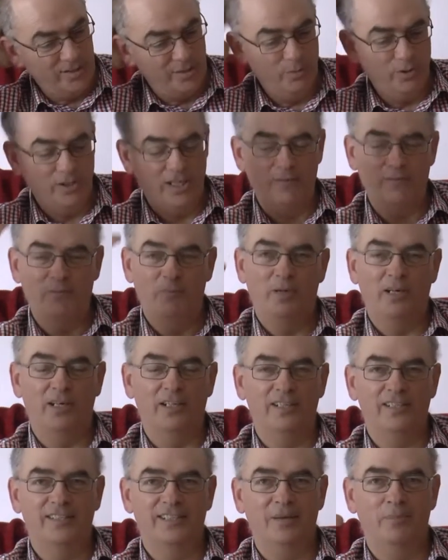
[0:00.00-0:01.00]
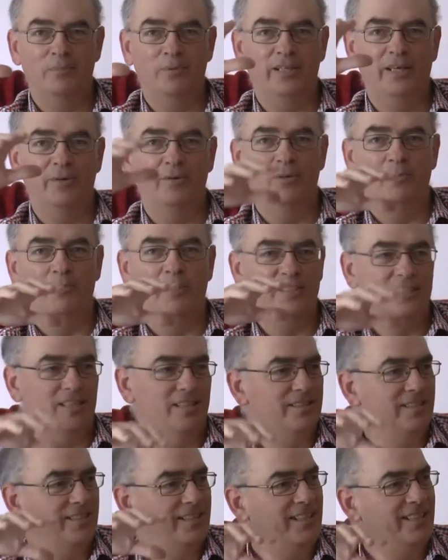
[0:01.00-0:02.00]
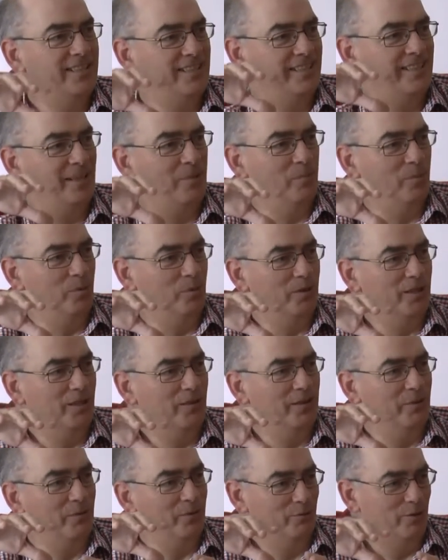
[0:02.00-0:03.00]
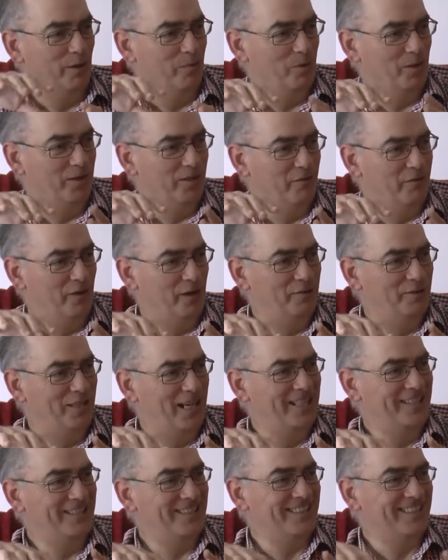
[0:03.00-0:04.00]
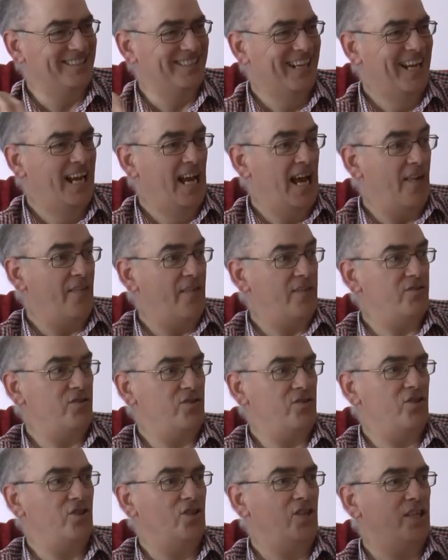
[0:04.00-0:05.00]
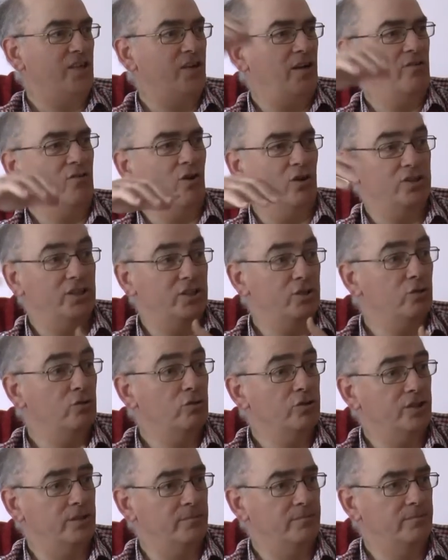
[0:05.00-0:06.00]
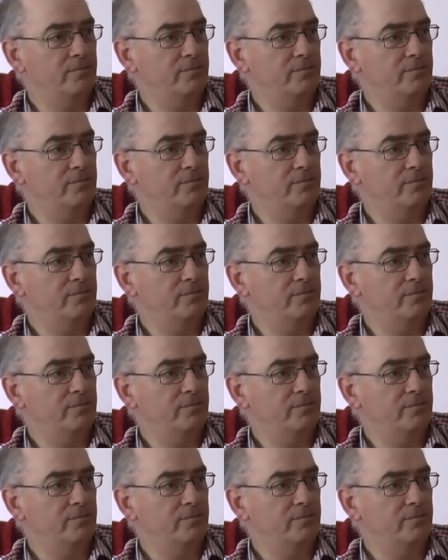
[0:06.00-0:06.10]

they weren't even part of the temple, they were the bits underneath the temple, you know, they were rubble in the foundations, and there's these dirty great rocks, it's awesome.